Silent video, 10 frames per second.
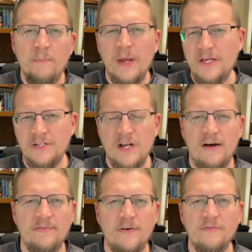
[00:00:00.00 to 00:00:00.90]
based
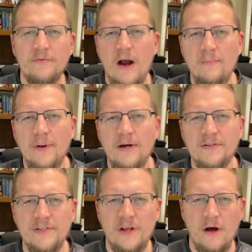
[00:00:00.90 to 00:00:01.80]
off of Rob
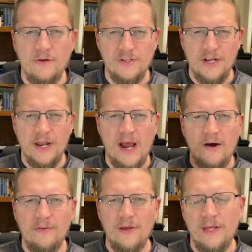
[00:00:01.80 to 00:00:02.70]
Bell's theology and
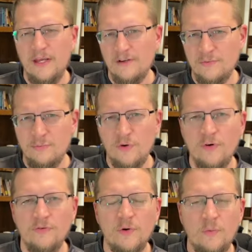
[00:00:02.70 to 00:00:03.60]
how that he has
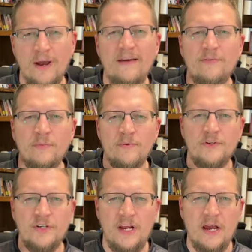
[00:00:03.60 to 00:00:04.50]
moved away from
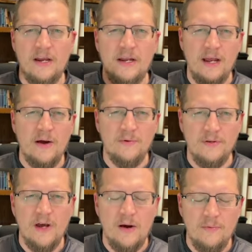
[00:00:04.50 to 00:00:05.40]
Christianity, I
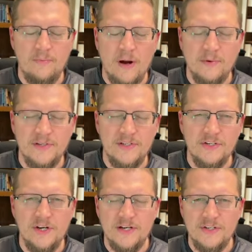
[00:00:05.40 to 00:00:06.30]
would probably
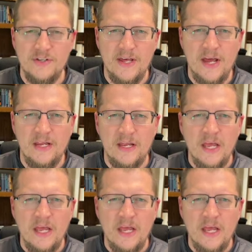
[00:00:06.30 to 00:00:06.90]
suggest that